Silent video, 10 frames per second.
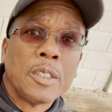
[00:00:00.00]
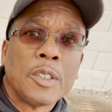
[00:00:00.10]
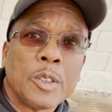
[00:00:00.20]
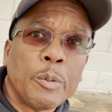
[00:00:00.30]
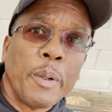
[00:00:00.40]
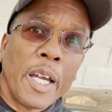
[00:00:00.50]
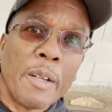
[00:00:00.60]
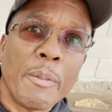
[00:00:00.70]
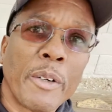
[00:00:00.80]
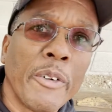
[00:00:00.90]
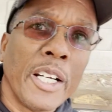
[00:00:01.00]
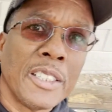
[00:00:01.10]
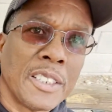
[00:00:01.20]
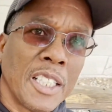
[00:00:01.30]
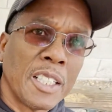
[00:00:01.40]
Too bad one
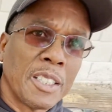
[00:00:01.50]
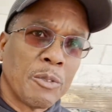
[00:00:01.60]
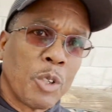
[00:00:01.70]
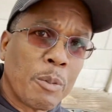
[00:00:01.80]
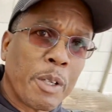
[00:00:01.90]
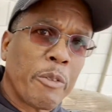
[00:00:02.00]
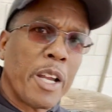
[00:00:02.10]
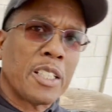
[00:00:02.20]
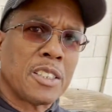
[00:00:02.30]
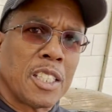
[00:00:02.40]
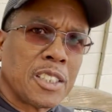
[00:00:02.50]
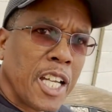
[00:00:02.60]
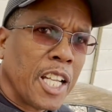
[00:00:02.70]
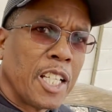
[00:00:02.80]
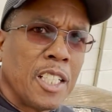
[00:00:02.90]
of my grandsons
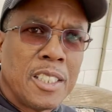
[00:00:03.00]
got a